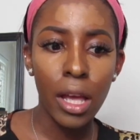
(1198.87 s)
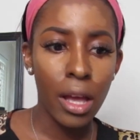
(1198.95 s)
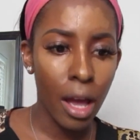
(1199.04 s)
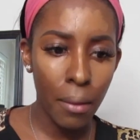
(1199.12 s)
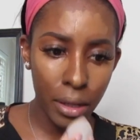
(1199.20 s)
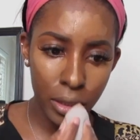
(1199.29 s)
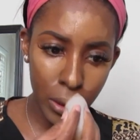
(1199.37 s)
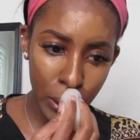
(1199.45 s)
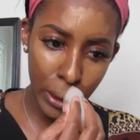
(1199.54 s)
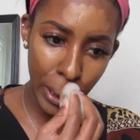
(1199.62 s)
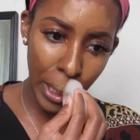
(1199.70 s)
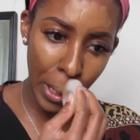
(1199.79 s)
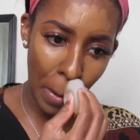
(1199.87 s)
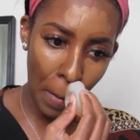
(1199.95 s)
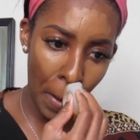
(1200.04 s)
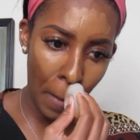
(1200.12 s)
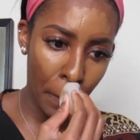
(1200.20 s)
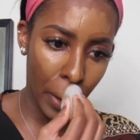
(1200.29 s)
How about you just say, you know
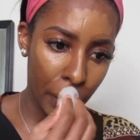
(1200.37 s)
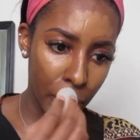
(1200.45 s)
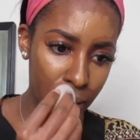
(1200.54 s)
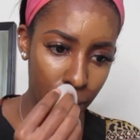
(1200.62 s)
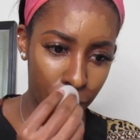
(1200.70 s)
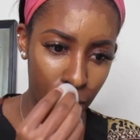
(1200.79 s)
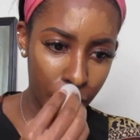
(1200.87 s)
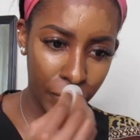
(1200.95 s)
what, bring me some french